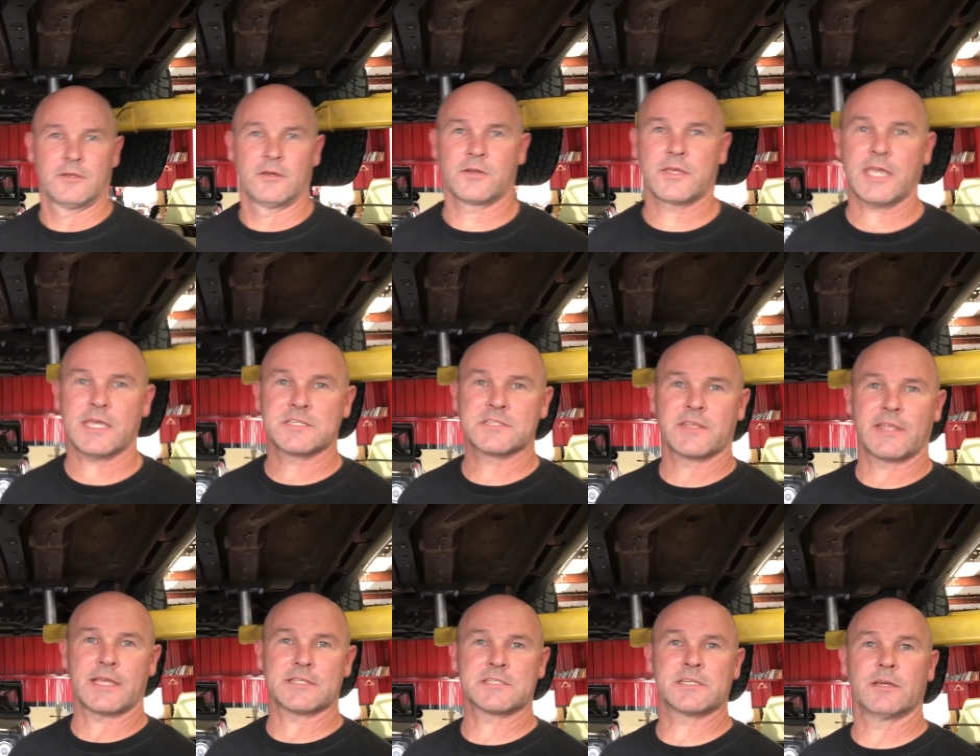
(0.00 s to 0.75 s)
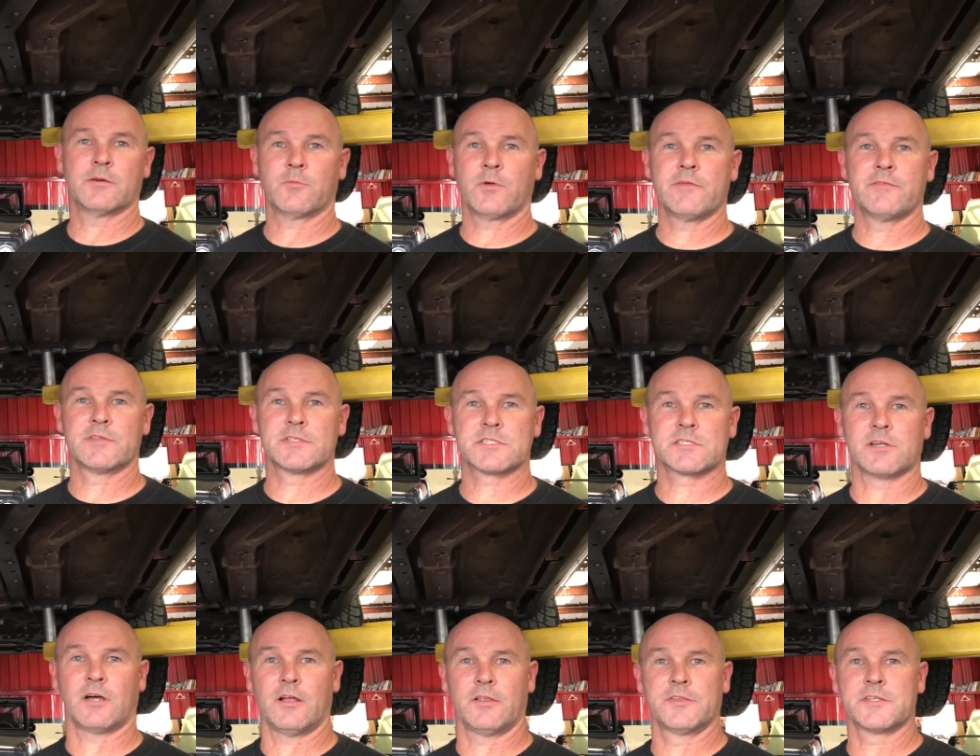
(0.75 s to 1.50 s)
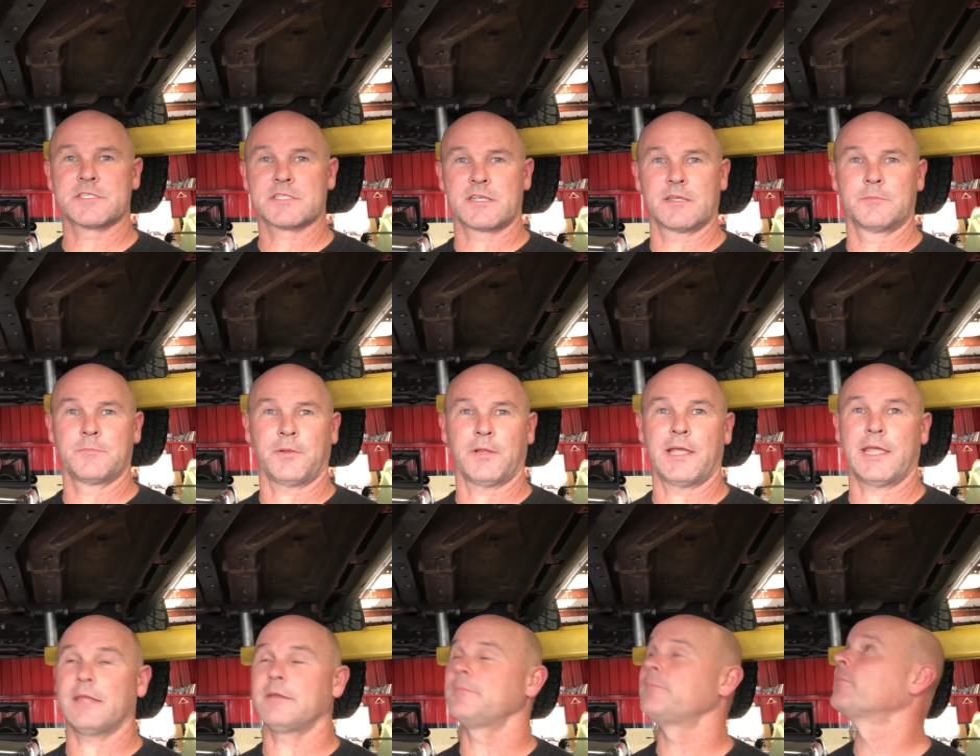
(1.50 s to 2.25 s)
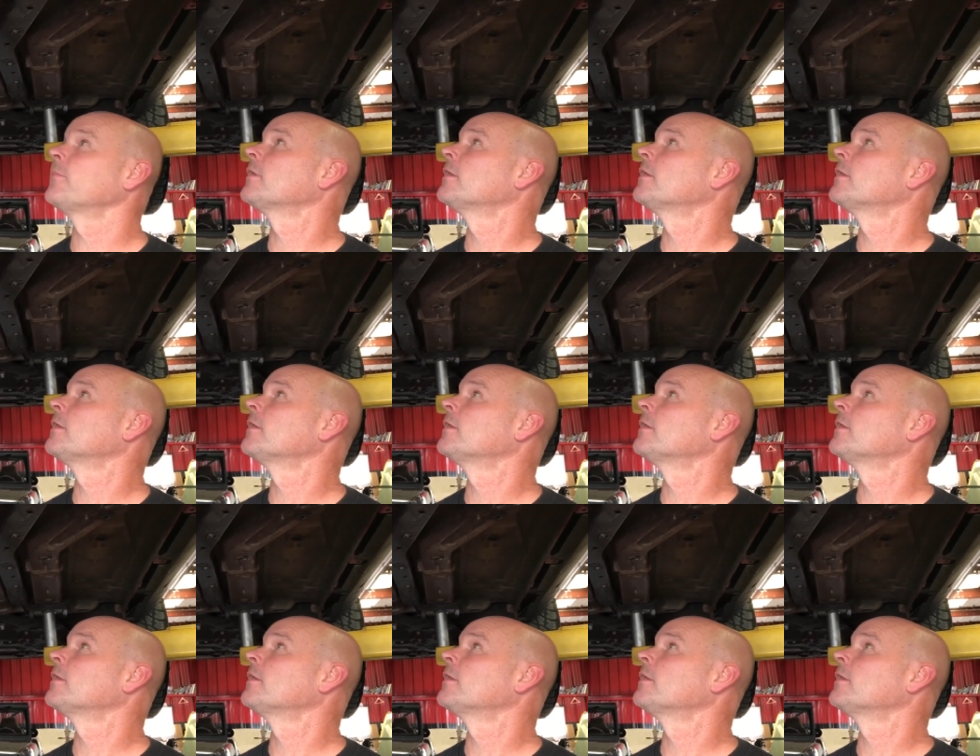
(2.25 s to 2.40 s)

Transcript: Okay, so that's it. We've installed the skid plate.